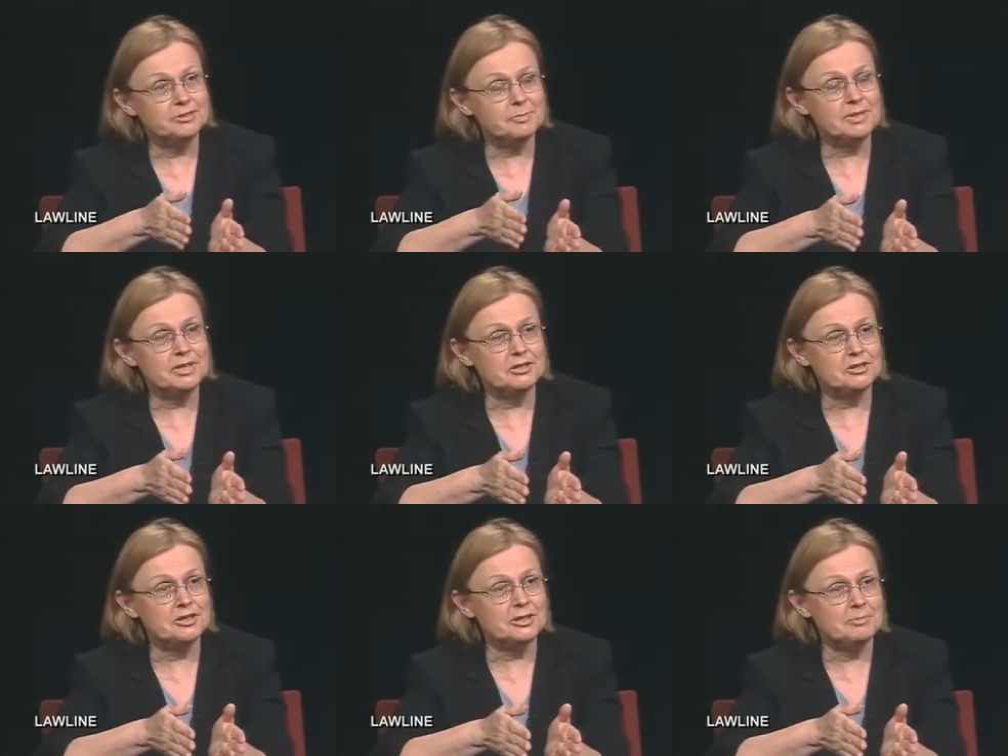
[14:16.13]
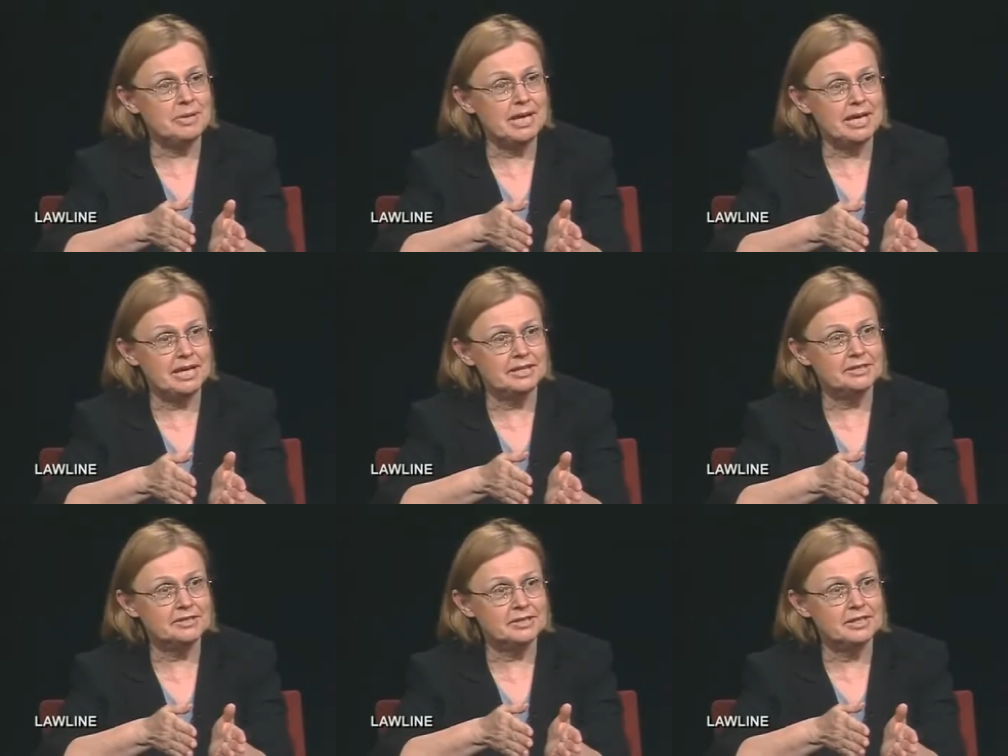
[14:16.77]
spinach in the
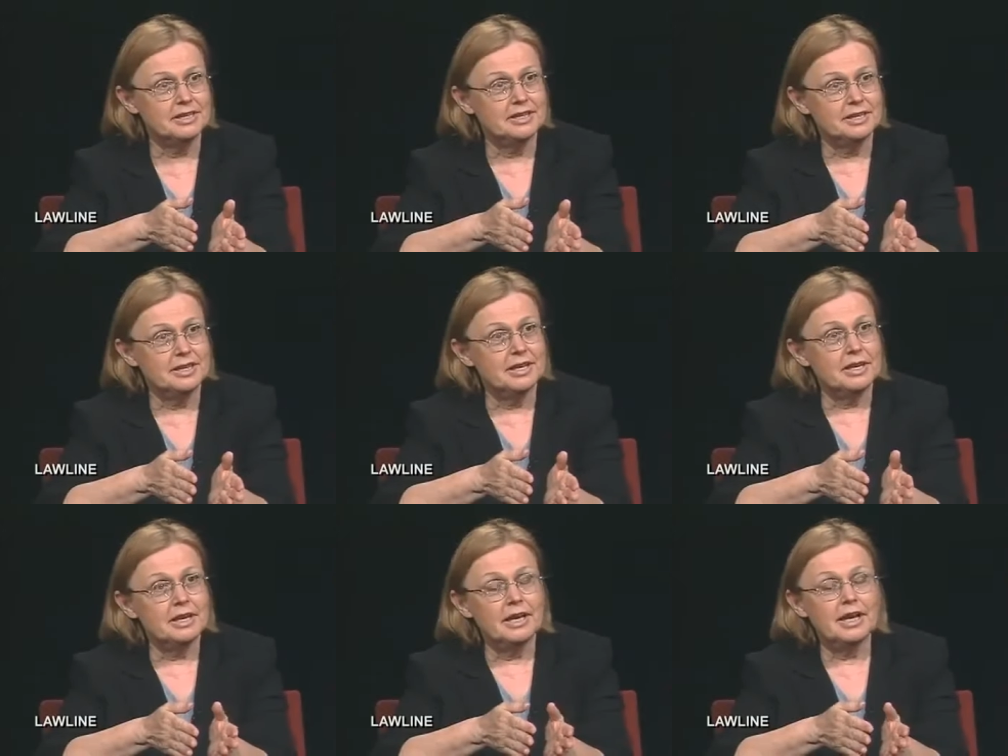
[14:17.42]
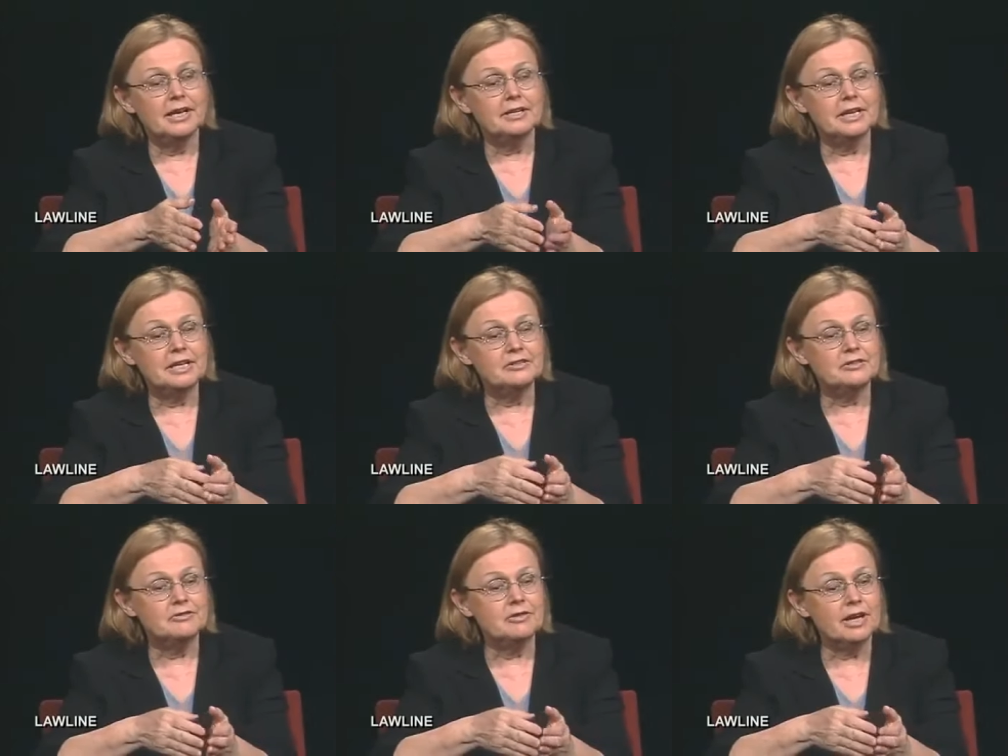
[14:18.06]
bags and
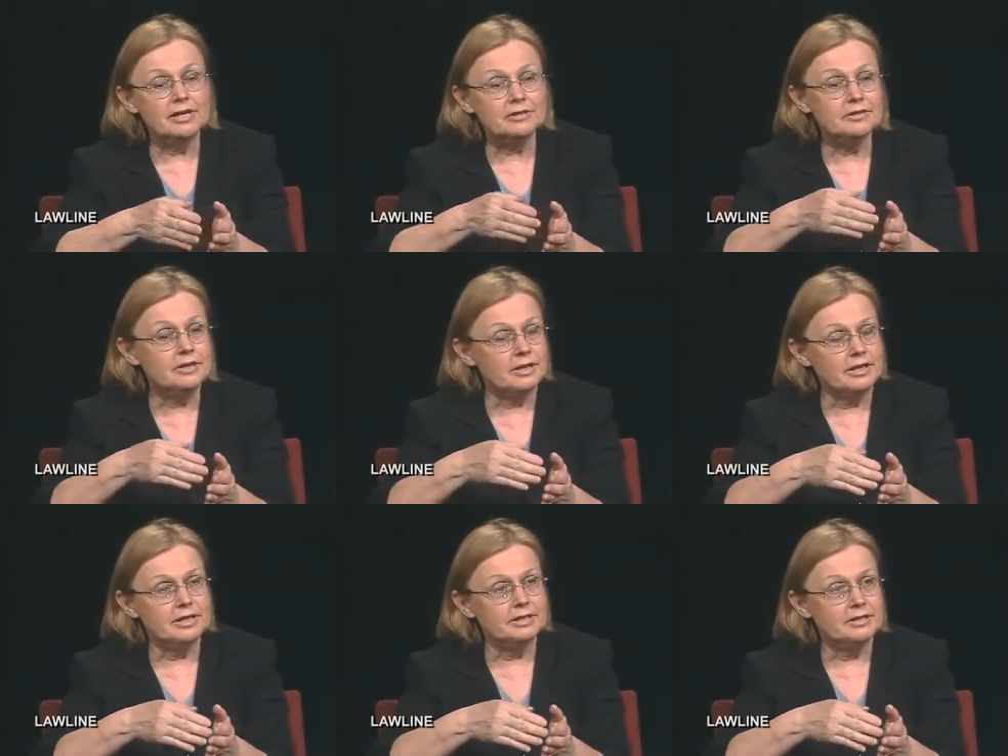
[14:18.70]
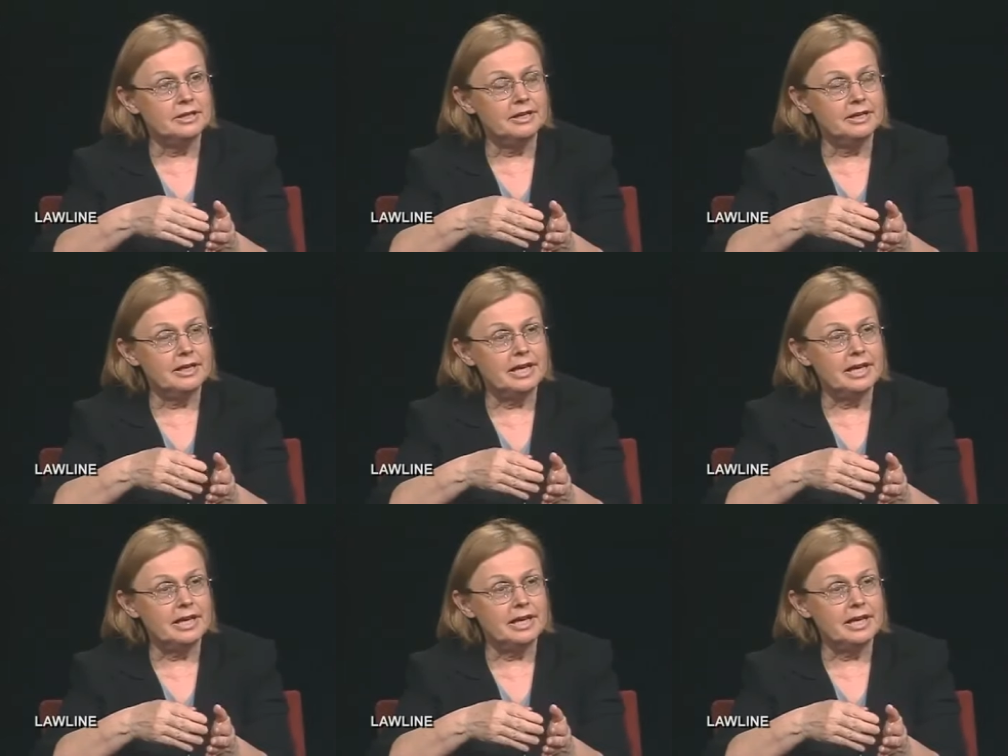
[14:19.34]
it's not done,